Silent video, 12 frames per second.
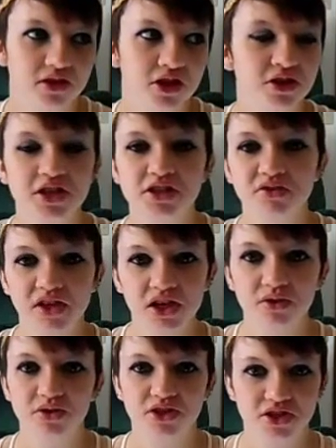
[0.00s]
this
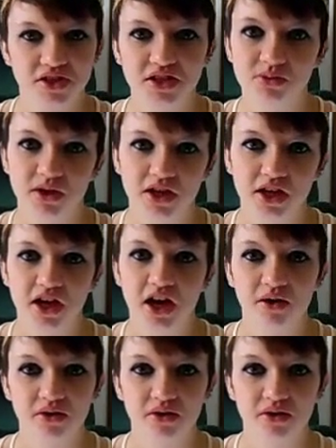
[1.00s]
video is just explaining